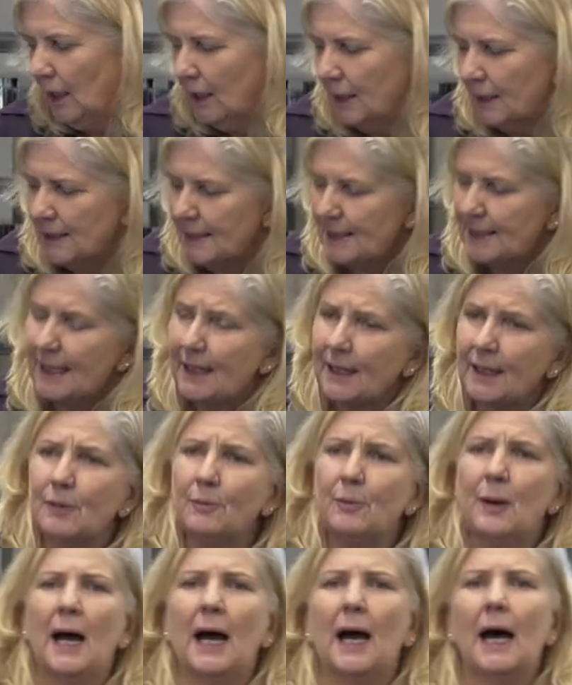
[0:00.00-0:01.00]
The second
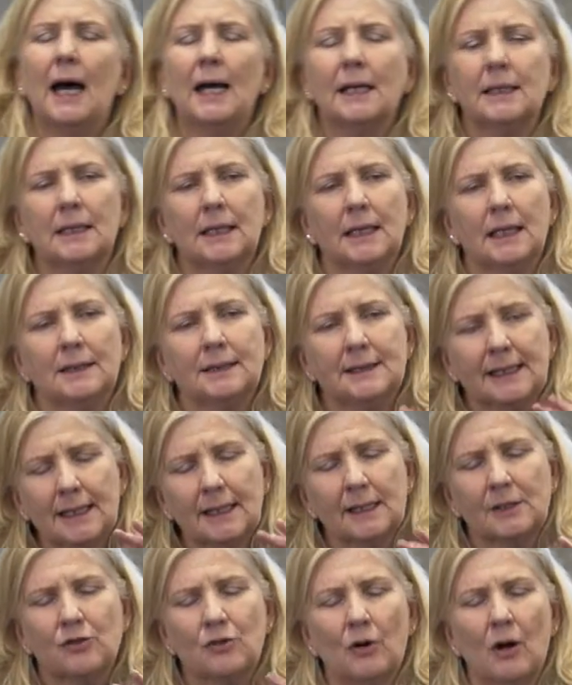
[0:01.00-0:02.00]
part,
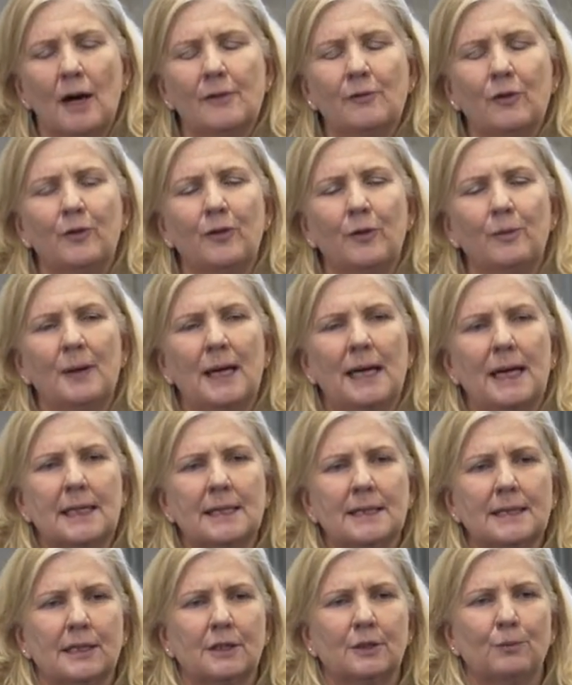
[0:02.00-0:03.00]
second driver for me
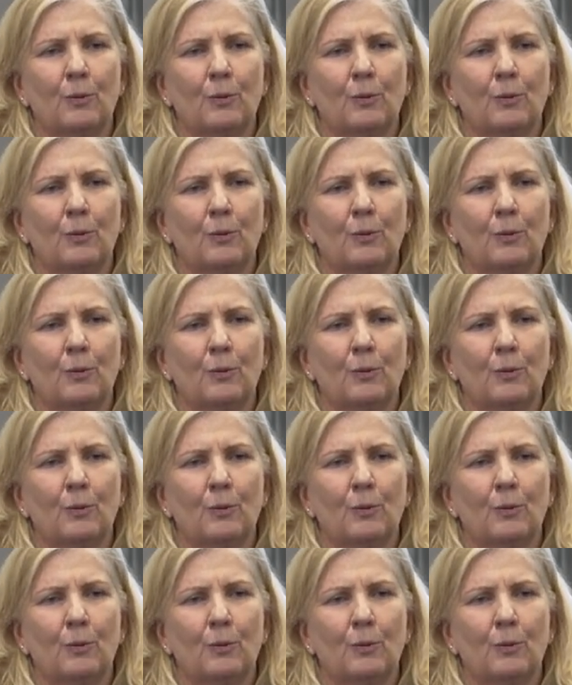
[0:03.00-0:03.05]
is this